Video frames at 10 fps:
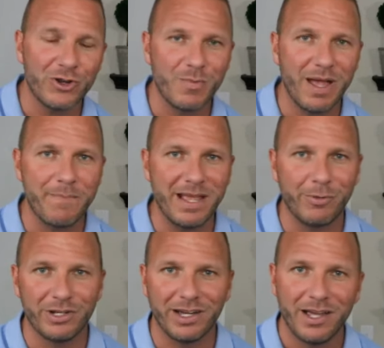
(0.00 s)
You might be
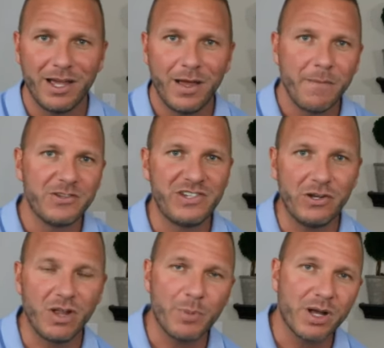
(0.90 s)
able to
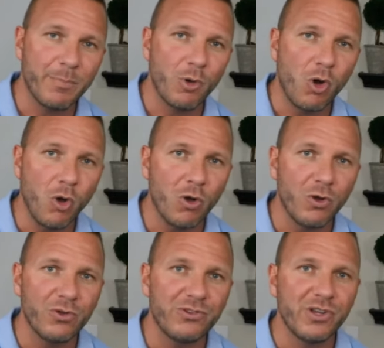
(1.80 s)
seal up a couple
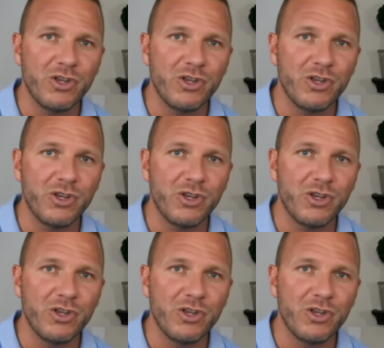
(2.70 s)
holes.